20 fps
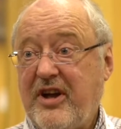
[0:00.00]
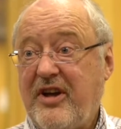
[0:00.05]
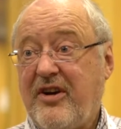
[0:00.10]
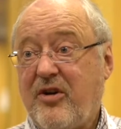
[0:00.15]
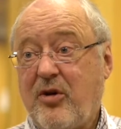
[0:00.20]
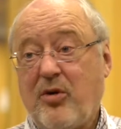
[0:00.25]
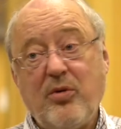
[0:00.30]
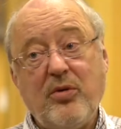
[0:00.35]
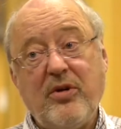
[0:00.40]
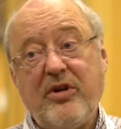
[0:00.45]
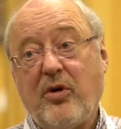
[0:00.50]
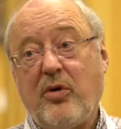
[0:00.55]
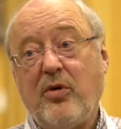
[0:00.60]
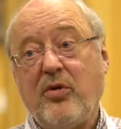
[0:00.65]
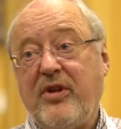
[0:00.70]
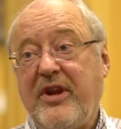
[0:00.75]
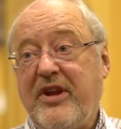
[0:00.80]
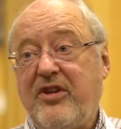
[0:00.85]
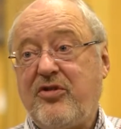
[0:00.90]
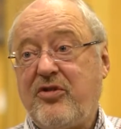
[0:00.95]
All
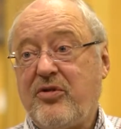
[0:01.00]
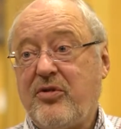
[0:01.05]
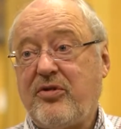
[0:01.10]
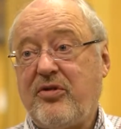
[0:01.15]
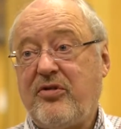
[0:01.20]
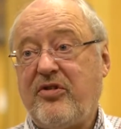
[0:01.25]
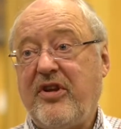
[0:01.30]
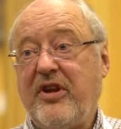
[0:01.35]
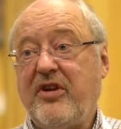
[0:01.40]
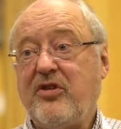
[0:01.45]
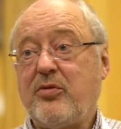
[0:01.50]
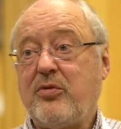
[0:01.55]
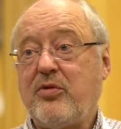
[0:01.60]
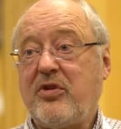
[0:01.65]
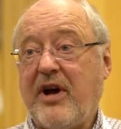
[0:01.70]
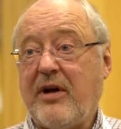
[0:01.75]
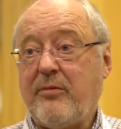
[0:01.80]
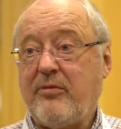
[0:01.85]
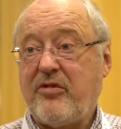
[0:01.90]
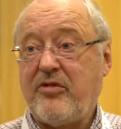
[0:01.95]
these sort of things will
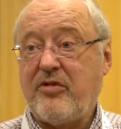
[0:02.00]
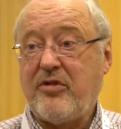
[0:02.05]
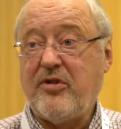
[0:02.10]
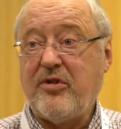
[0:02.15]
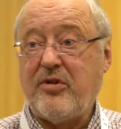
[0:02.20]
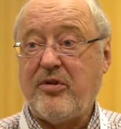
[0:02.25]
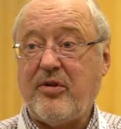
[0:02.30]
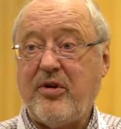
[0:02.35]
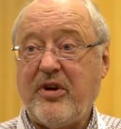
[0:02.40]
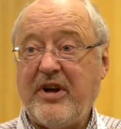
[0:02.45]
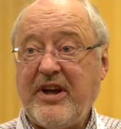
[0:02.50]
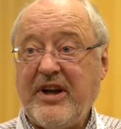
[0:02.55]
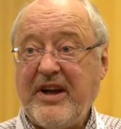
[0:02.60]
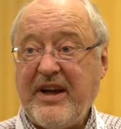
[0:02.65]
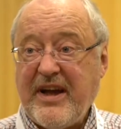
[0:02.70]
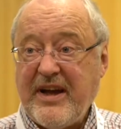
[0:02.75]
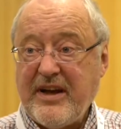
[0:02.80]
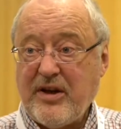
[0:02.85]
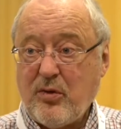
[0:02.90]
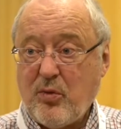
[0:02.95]
come through
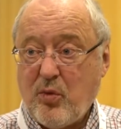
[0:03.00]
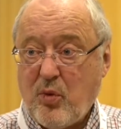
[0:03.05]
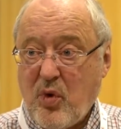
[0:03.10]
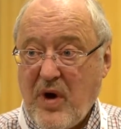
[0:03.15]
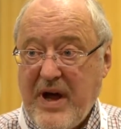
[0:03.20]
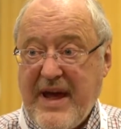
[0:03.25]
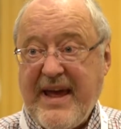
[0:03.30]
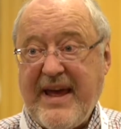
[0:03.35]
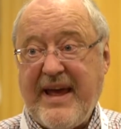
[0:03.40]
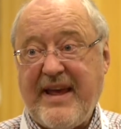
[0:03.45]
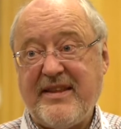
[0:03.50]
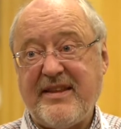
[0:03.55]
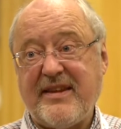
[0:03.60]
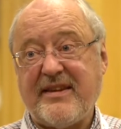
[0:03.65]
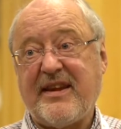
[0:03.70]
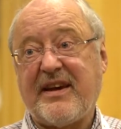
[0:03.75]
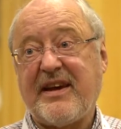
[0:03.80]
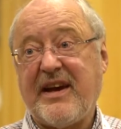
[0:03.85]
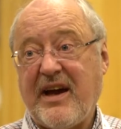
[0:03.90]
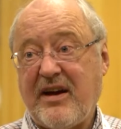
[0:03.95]
in a way that
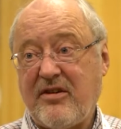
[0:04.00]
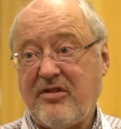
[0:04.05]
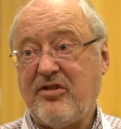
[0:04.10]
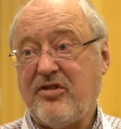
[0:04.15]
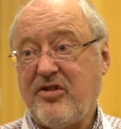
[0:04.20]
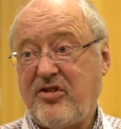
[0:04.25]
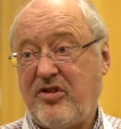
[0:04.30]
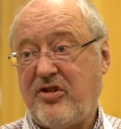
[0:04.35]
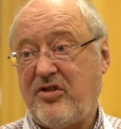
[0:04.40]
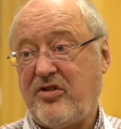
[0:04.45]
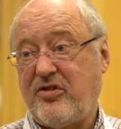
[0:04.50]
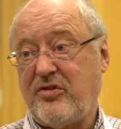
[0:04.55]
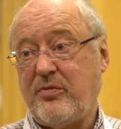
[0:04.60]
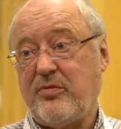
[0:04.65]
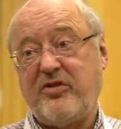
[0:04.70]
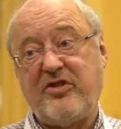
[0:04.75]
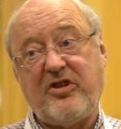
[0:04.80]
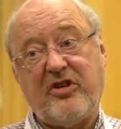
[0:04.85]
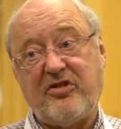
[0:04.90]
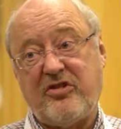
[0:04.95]
the current
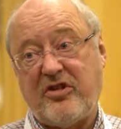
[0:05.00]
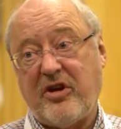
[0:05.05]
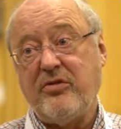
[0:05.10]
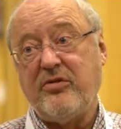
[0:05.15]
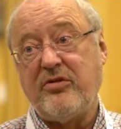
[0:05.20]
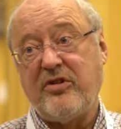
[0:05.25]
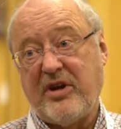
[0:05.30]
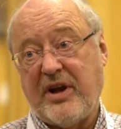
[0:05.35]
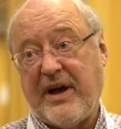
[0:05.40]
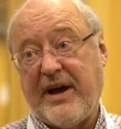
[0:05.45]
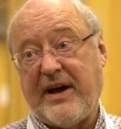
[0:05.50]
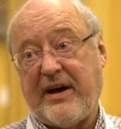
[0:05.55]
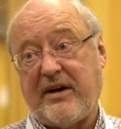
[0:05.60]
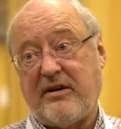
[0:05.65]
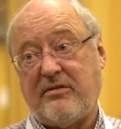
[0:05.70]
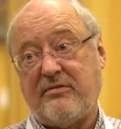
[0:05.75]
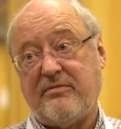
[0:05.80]
systems just don't allow.